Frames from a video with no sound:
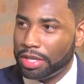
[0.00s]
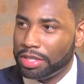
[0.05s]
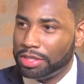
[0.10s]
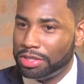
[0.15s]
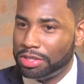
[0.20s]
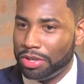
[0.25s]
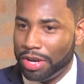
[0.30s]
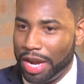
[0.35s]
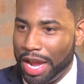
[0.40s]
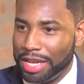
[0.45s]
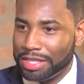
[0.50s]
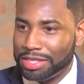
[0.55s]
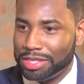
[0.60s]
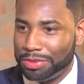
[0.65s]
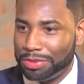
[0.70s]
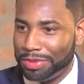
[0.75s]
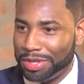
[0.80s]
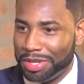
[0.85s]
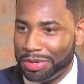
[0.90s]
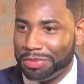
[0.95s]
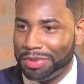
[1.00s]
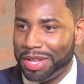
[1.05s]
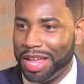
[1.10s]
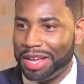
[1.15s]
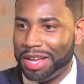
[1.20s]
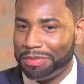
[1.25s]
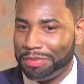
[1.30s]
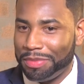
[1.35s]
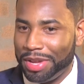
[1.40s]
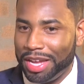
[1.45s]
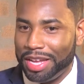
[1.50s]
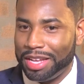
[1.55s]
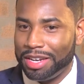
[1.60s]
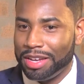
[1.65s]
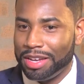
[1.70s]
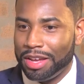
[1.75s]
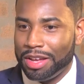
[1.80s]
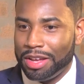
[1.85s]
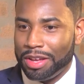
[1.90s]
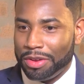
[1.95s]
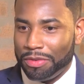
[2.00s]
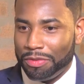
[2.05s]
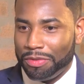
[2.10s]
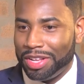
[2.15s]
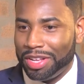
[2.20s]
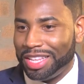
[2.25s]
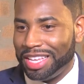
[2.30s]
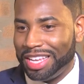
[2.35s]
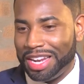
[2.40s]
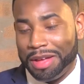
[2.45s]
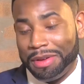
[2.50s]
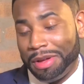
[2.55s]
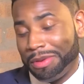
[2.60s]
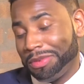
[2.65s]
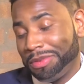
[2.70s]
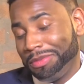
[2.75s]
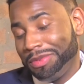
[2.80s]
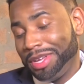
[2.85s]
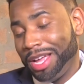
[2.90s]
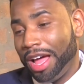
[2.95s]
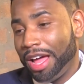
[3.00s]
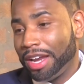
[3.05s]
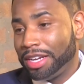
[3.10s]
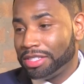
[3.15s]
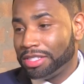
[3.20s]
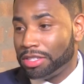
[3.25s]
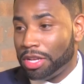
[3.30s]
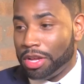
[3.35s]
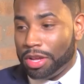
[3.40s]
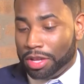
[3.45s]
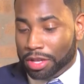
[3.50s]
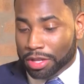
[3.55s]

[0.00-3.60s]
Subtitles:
Is there has to be a black man, really, and I'm going to be honest,